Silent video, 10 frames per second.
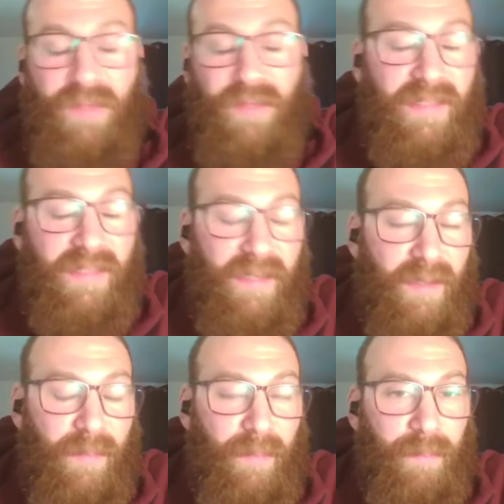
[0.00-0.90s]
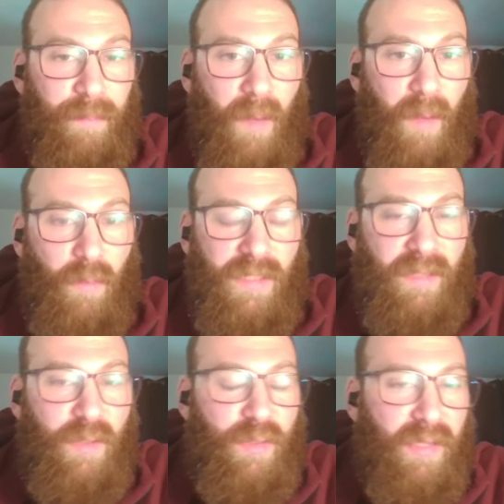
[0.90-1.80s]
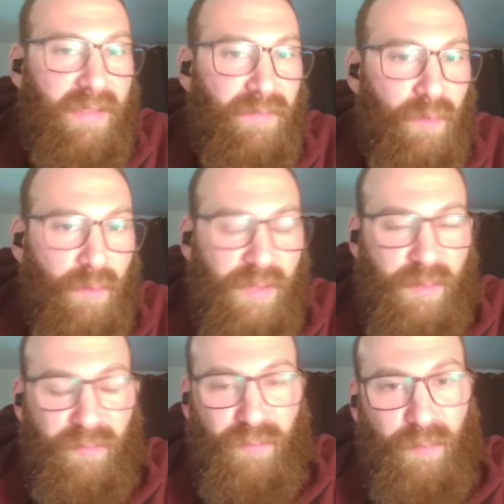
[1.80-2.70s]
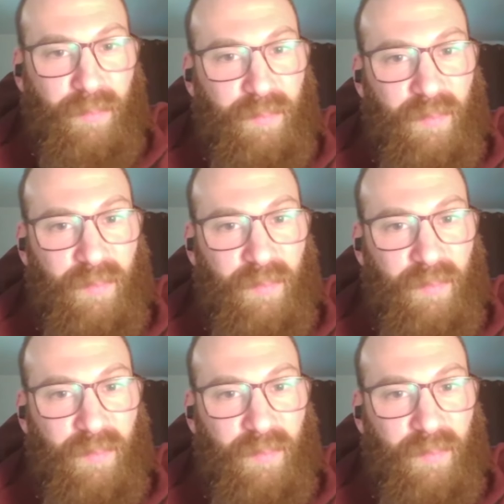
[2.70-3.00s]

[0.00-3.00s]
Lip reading: I haven't presented a scientific audience before,